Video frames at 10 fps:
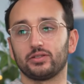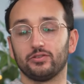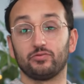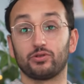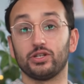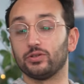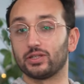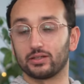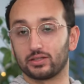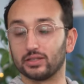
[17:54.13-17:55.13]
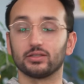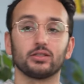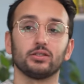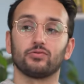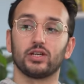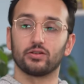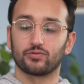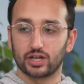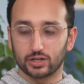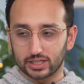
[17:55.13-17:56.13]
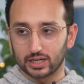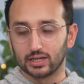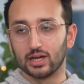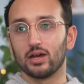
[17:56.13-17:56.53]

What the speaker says: of producing tons and tons of really good free content